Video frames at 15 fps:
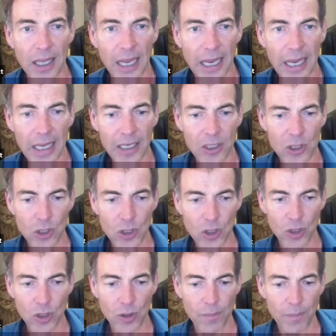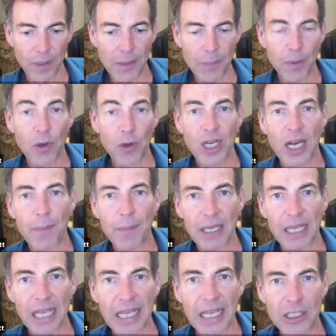and people are coming
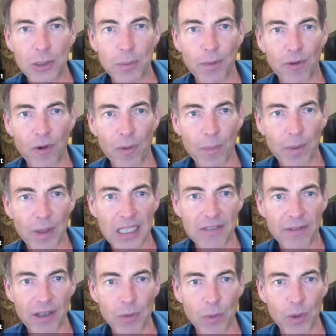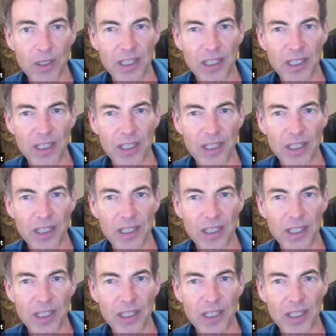in to perform classified work,